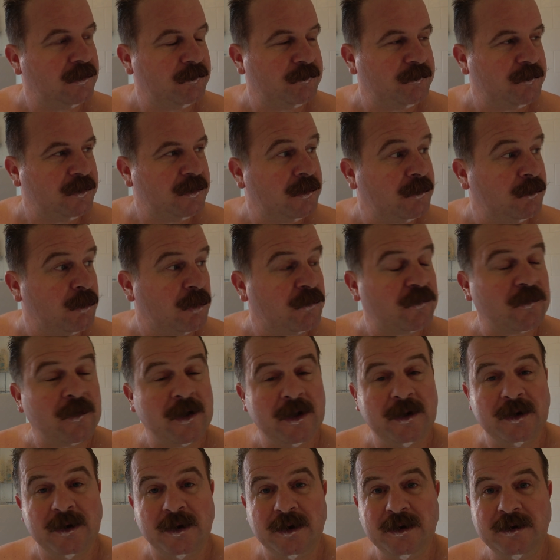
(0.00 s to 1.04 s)
well,
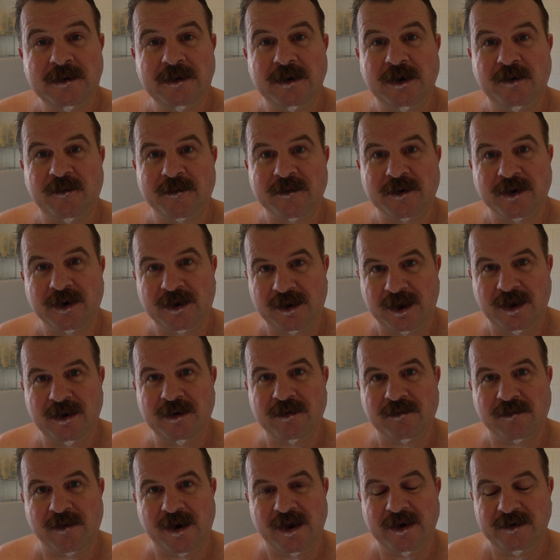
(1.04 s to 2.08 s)
frankly, if I'm going to keep
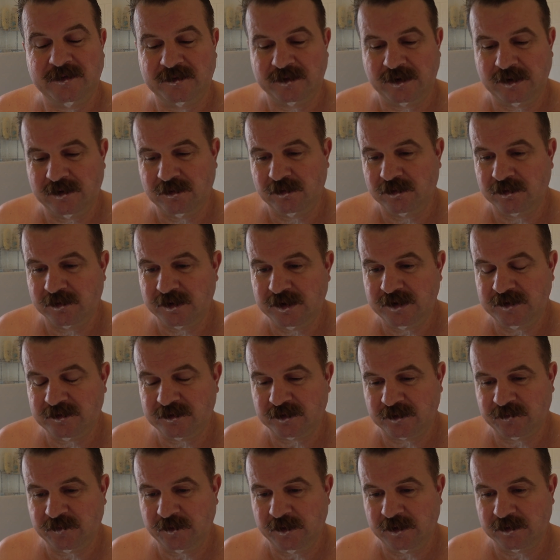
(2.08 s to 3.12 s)
the razor, or at least
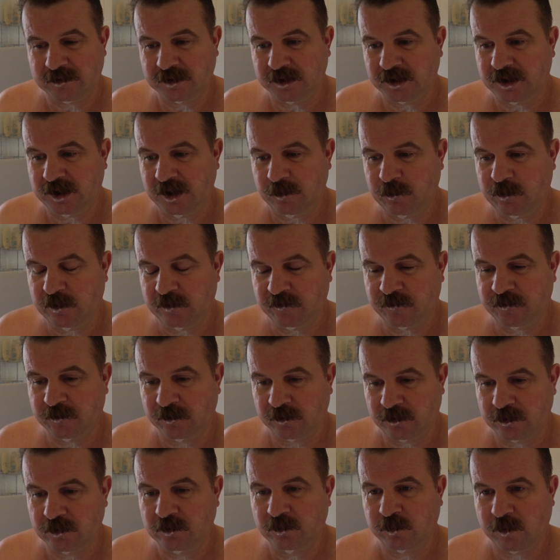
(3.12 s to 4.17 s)
I think I'm going to keep it for
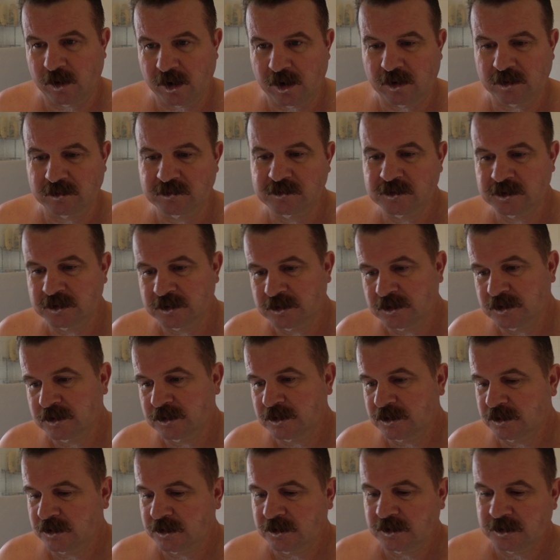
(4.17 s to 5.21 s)
a good while,
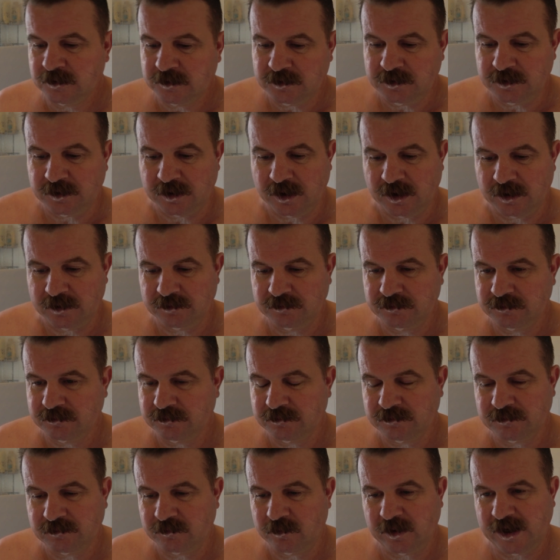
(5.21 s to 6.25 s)
you know,
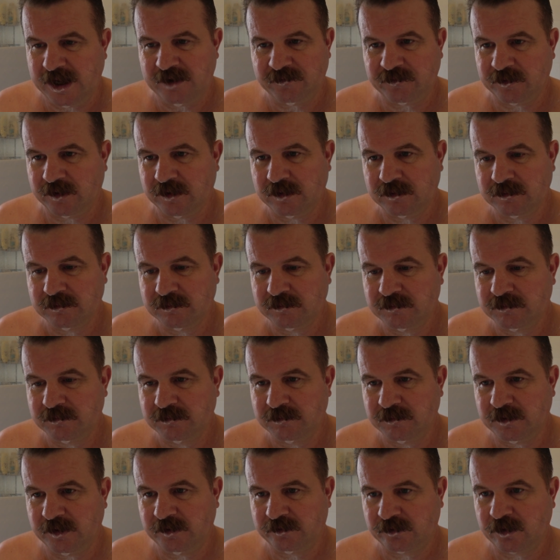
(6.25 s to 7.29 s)
whatever,
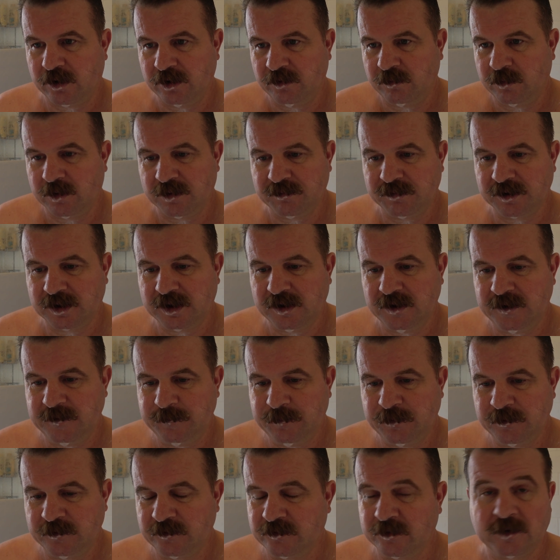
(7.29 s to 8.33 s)
it's kind of one of my
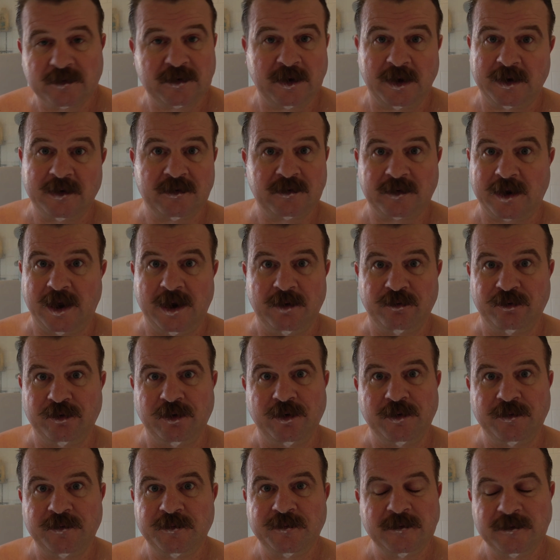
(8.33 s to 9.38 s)
keepers. I'll take the scales
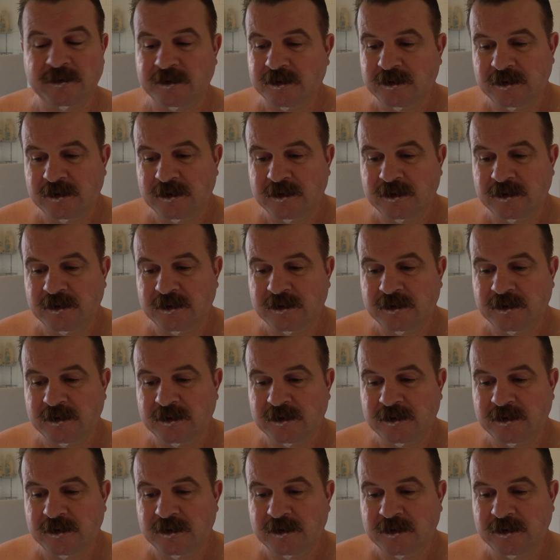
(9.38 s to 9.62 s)
off,